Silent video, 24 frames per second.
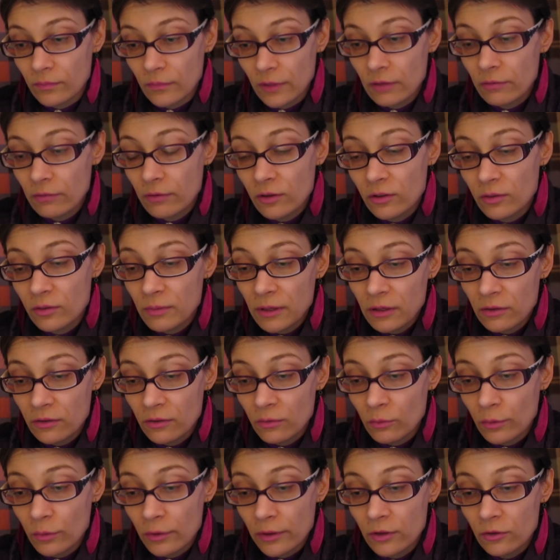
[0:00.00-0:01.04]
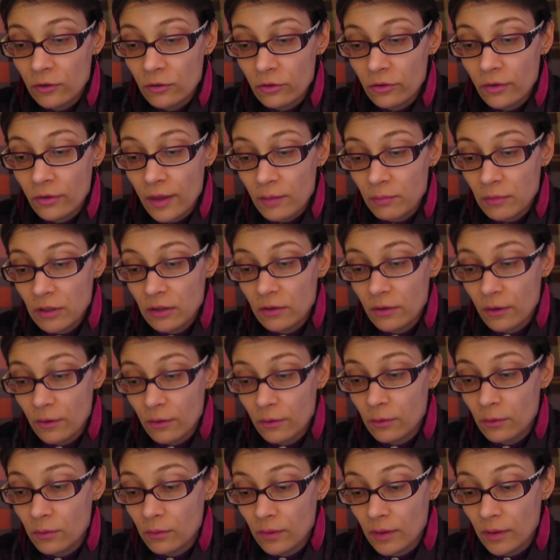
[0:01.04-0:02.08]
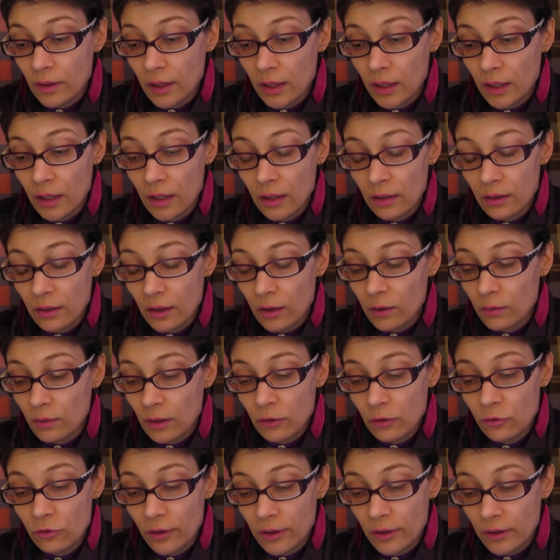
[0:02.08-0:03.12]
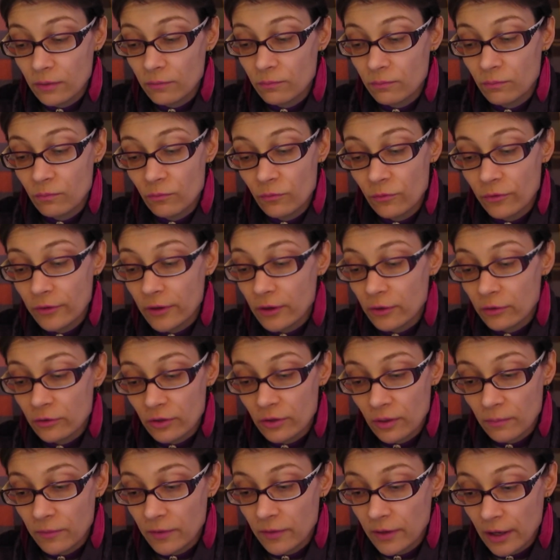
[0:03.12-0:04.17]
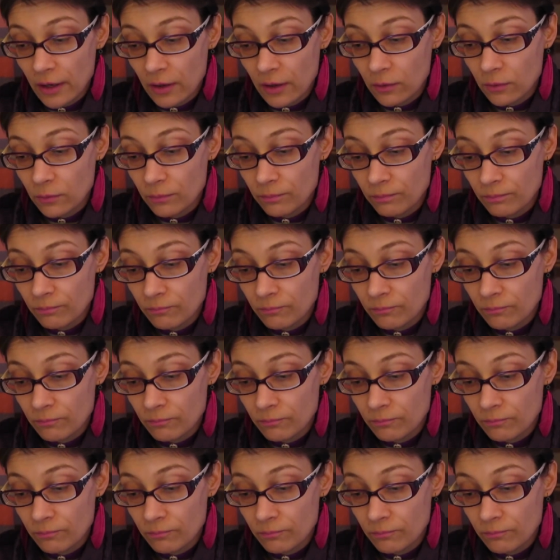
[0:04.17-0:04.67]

giving to me isn't working, just let me know. And I'll, I'll try to figure something out.